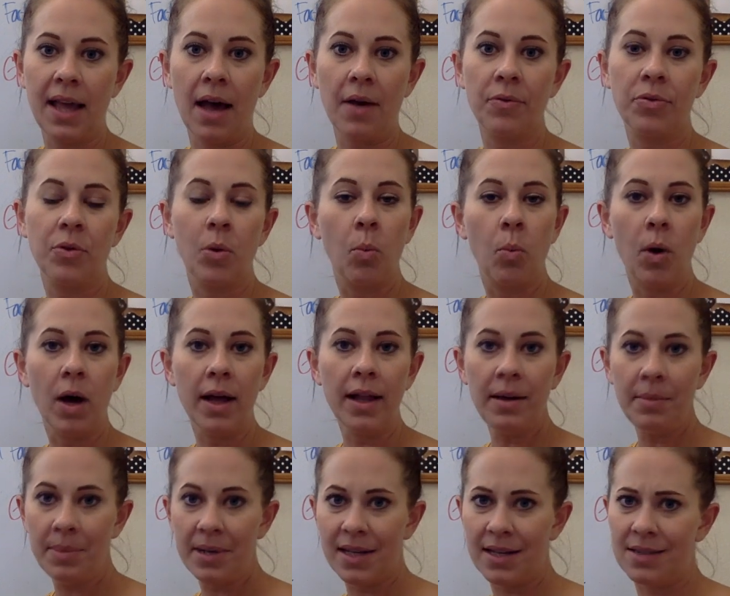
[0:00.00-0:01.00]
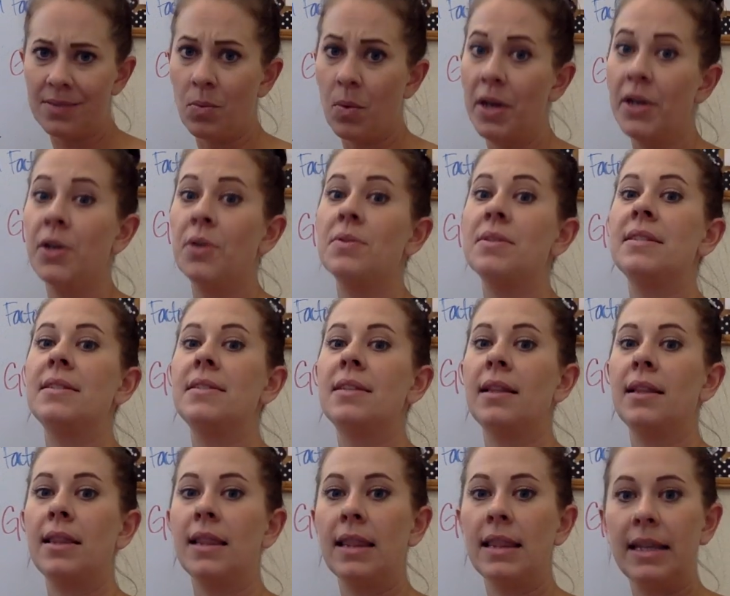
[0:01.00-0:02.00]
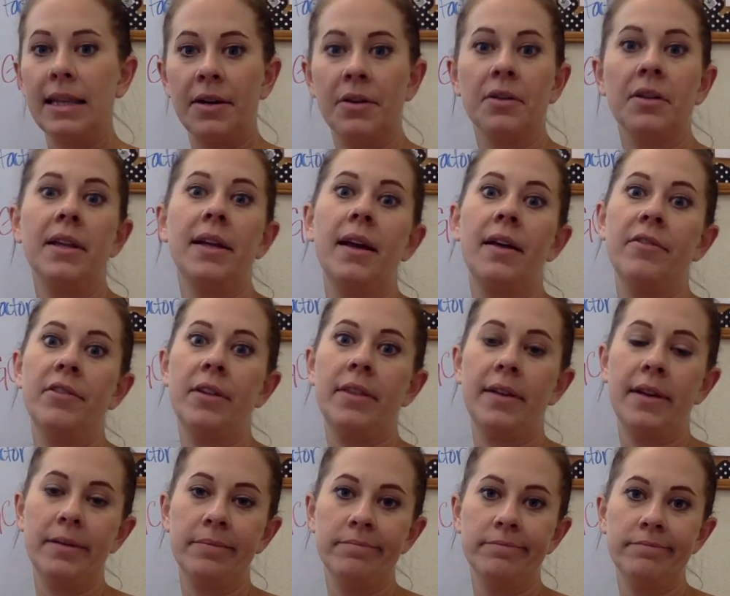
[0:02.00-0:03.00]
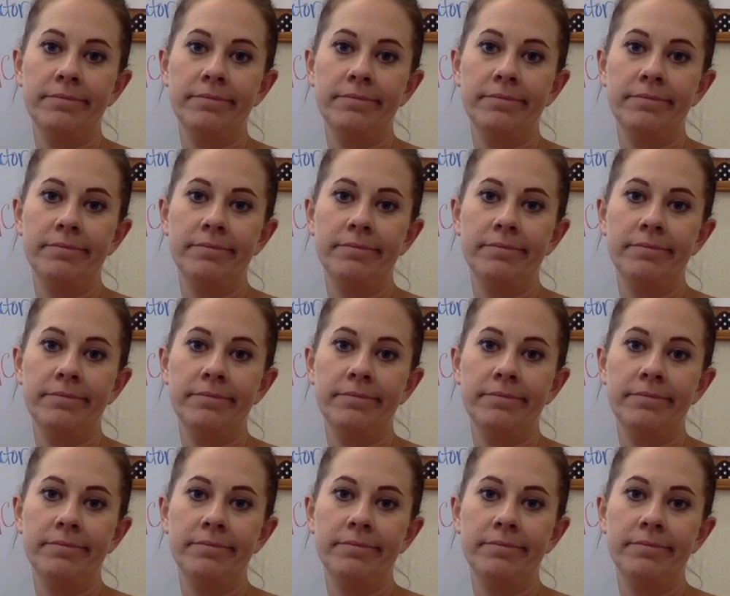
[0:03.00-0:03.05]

count the 1 because 1 goes into literally everything.